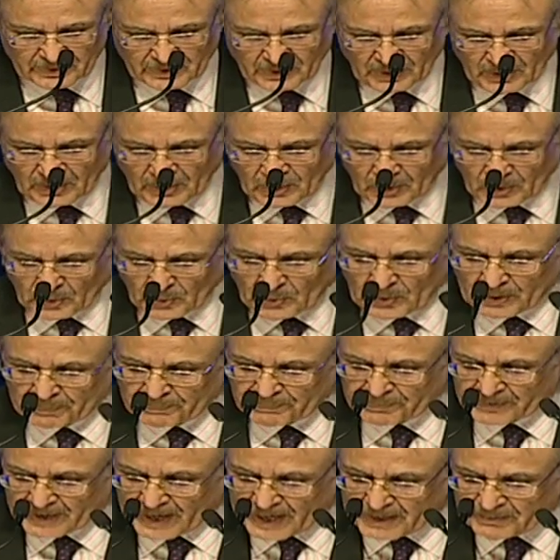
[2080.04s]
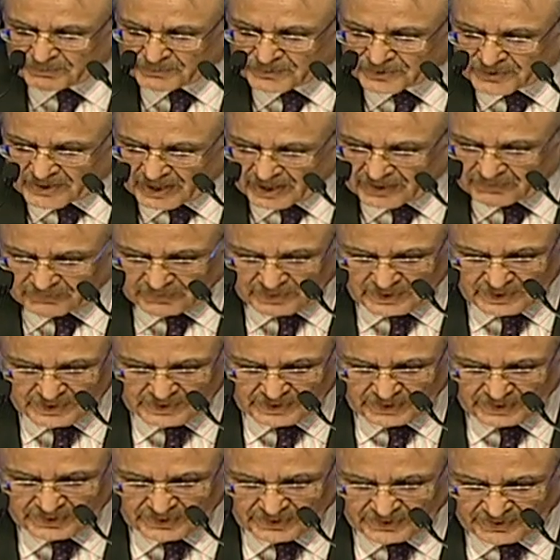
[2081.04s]
who are prime drivers
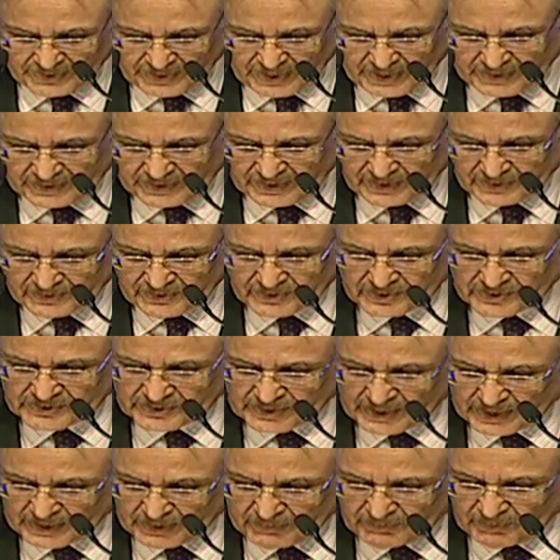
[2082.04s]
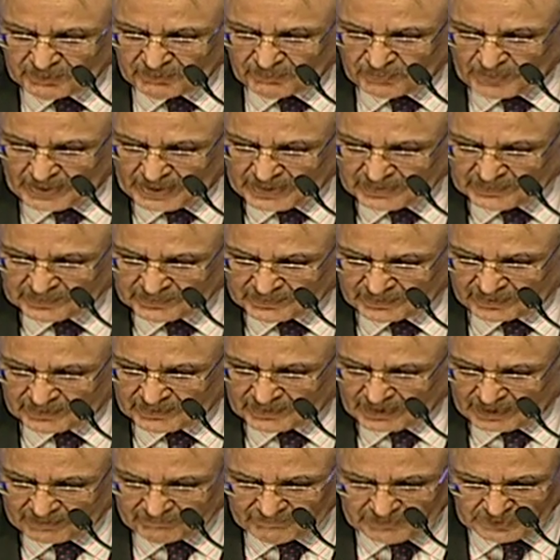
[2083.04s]
in creating sustainable wealth and
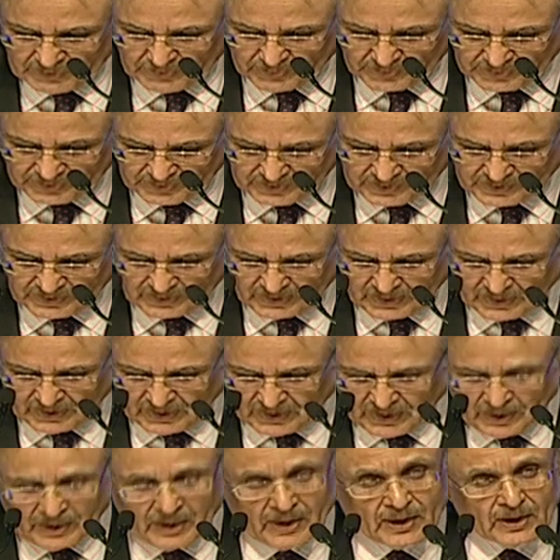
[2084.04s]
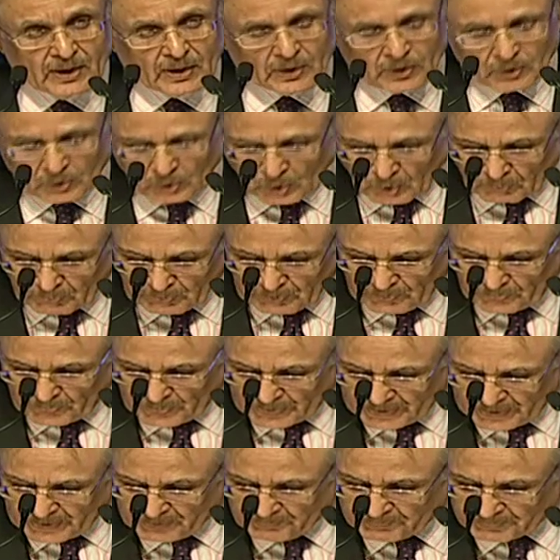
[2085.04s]
livelihoods. Global
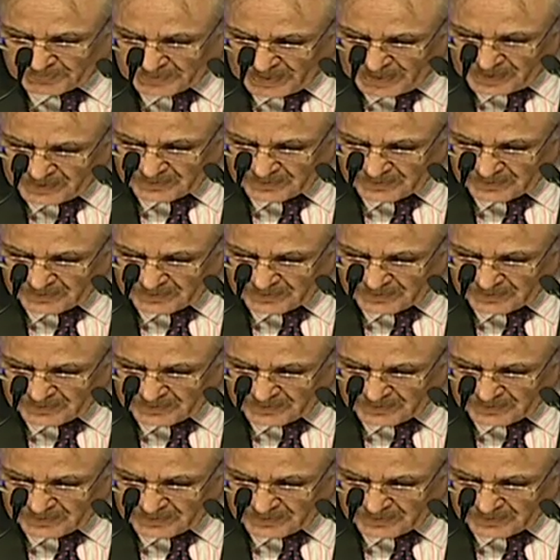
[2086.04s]
winning brands